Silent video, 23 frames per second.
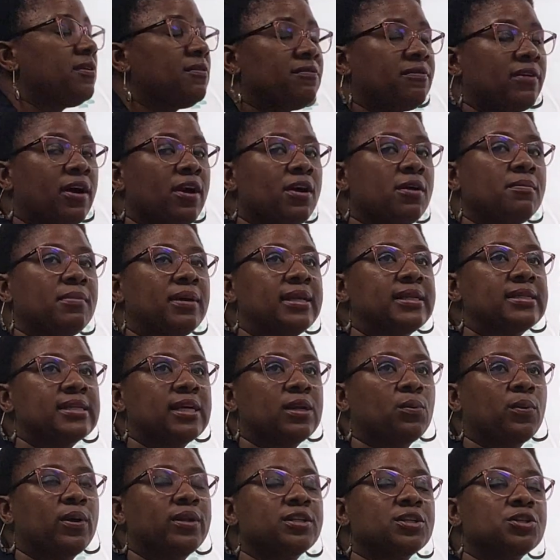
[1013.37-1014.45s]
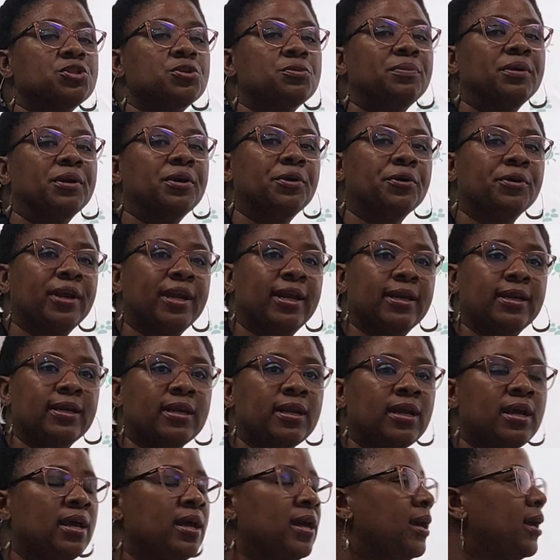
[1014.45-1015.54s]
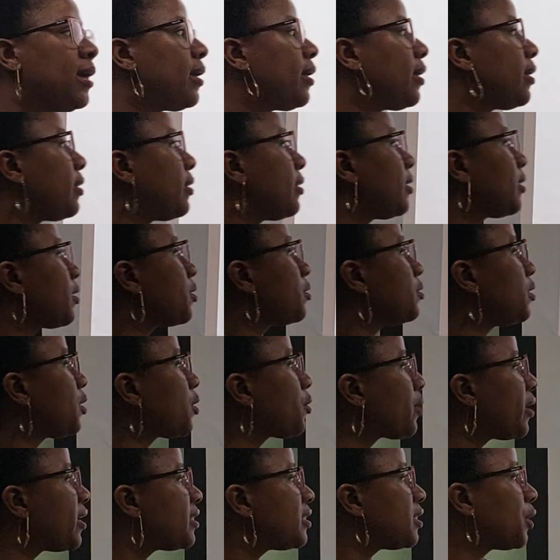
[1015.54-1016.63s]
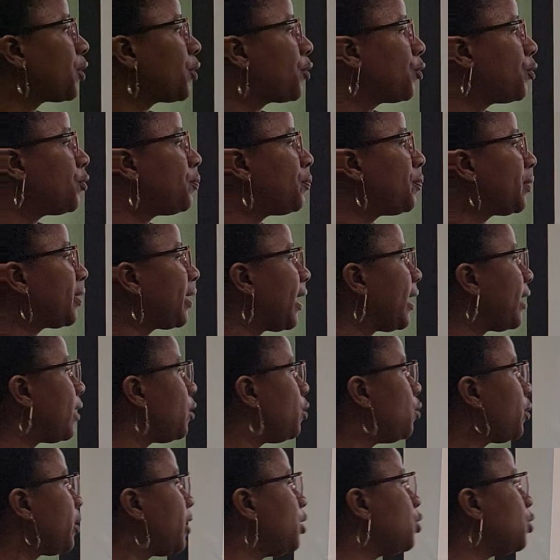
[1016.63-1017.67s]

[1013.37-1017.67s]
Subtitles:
environment and wanting to be green. The Cresta Group can look